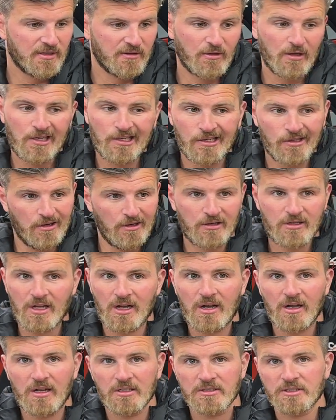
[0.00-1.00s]
I've got a lot of
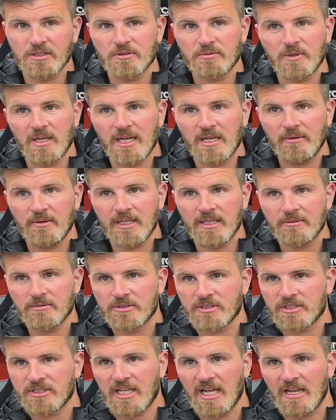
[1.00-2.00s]
cars as well, and it was
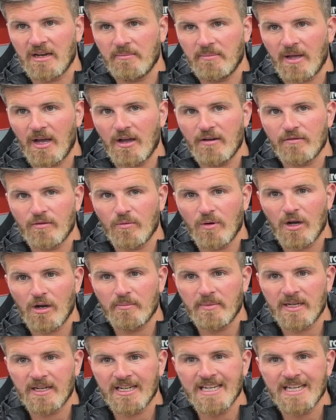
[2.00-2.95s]
just getting a bit overwhelming.